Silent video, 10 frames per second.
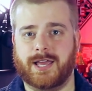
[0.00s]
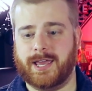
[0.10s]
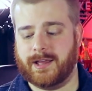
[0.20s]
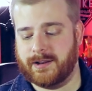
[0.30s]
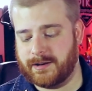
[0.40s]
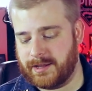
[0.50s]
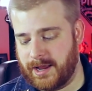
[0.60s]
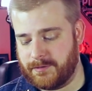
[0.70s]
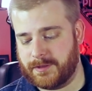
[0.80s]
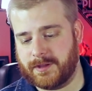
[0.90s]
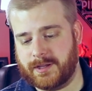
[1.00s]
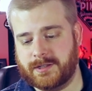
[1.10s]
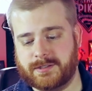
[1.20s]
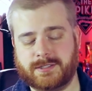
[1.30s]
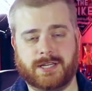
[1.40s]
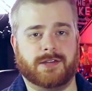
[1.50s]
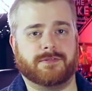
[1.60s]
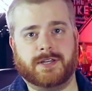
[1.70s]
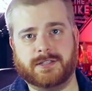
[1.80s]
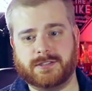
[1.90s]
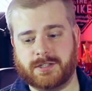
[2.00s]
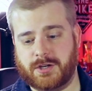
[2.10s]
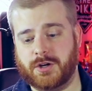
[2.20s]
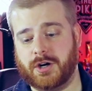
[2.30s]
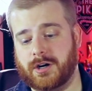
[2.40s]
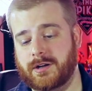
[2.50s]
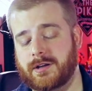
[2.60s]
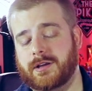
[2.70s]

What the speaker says: and everything is safe and secure.